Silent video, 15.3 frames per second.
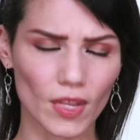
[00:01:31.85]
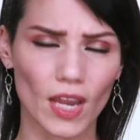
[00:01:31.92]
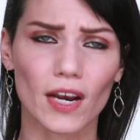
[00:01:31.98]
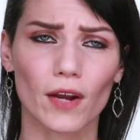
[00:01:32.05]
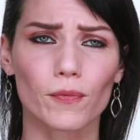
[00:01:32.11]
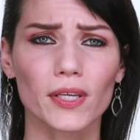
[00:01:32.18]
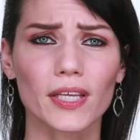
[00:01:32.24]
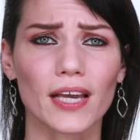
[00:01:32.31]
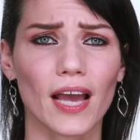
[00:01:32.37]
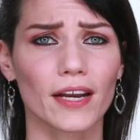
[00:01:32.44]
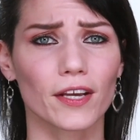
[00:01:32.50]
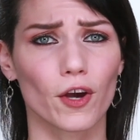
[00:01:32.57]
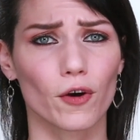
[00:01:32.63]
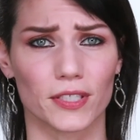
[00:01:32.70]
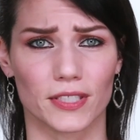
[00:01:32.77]
And I really kind
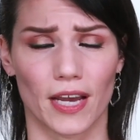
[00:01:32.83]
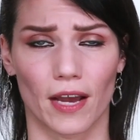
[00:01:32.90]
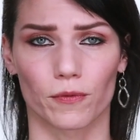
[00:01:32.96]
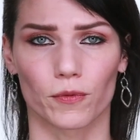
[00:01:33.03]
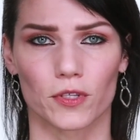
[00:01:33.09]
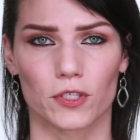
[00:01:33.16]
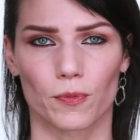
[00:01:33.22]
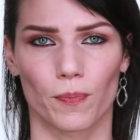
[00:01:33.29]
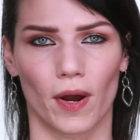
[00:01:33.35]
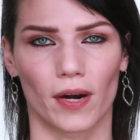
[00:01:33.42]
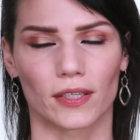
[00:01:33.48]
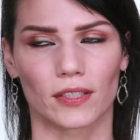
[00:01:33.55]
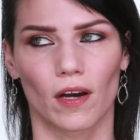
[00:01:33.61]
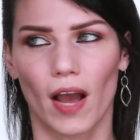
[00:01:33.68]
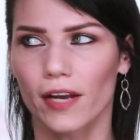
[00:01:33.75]
of go to town with this
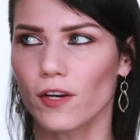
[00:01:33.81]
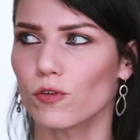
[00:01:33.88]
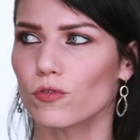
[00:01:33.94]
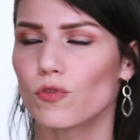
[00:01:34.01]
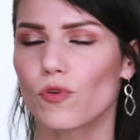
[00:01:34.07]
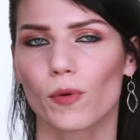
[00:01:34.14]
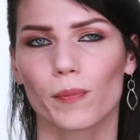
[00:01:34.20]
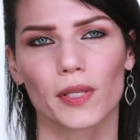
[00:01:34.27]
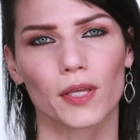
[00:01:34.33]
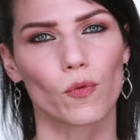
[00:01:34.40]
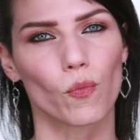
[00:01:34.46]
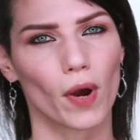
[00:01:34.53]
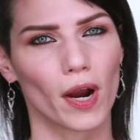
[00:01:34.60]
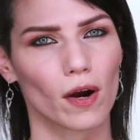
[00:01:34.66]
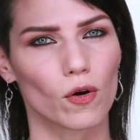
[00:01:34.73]
product. Now, I don't normally
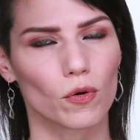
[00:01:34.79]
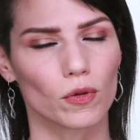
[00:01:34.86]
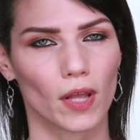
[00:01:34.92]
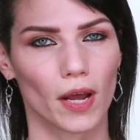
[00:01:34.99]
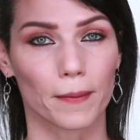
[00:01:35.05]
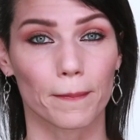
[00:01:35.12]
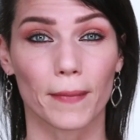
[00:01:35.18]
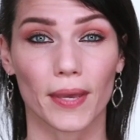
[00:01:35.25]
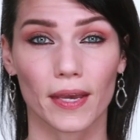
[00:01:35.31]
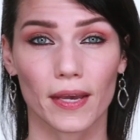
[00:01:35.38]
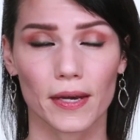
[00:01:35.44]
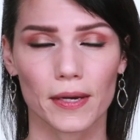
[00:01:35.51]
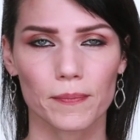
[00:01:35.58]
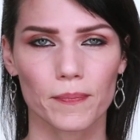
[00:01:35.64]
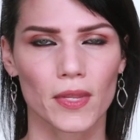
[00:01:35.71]
wear a whole lot of
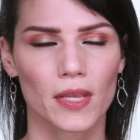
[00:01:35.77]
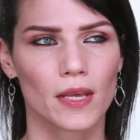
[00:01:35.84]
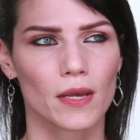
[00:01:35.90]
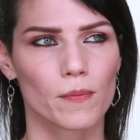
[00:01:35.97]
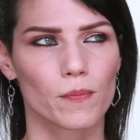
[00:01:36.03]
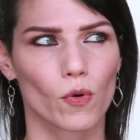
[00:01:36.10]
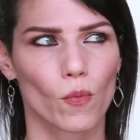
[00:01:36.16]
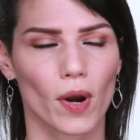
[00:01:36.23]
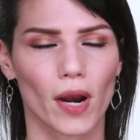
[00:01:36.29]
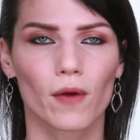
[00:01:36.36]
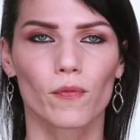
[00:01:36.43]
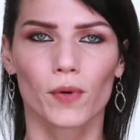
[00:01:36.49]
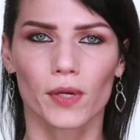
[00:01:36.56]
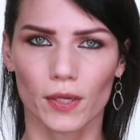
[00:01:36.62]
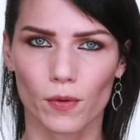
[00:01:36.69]
makeup, but when I
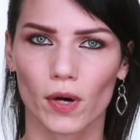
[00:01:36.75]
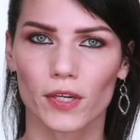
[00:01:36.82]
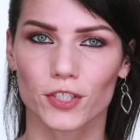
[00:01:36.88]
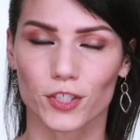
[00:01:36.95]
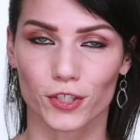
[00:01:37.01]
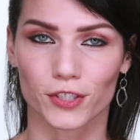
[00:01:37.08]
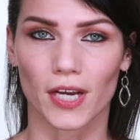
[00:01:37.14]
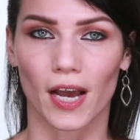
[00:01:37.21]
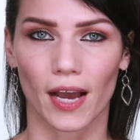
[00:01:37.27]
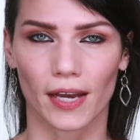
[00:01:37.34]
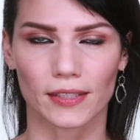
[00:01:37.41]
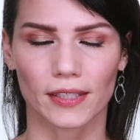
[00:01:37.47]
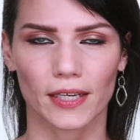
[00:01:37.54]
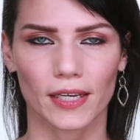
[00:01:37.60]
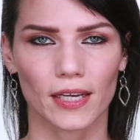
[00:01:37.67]
really want to start to
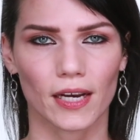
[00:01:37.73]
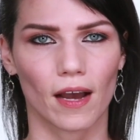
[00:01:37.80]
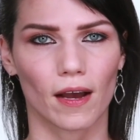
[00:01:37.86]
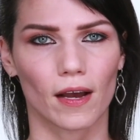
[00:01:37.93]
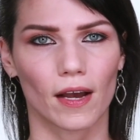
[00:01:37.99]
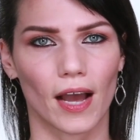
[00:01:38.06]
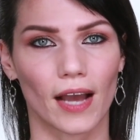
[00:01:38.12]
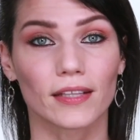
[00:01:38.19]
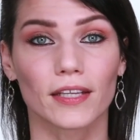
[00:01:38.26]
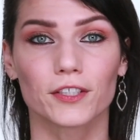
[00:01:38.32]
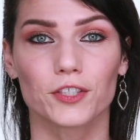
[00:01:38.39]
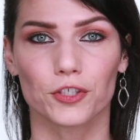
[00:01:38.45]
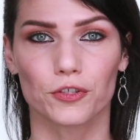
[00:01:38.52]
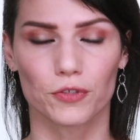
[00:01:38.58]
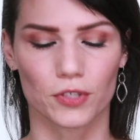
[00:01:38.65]
highlight, uh, I like
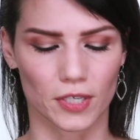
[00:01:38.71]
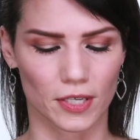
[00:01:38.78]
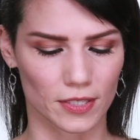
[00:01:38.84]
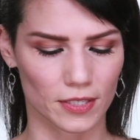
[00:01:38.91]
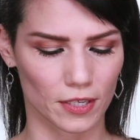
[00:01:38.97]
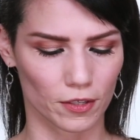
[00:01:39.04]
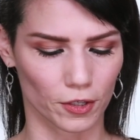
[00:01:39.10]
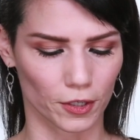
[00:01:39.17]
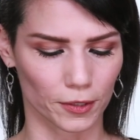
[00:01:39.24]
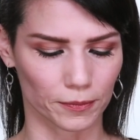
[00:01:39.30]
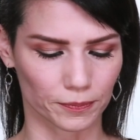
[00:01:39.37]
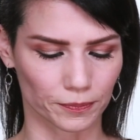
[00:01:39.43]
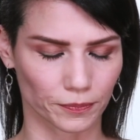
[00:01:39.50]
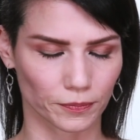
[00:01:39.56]
to use a concealer.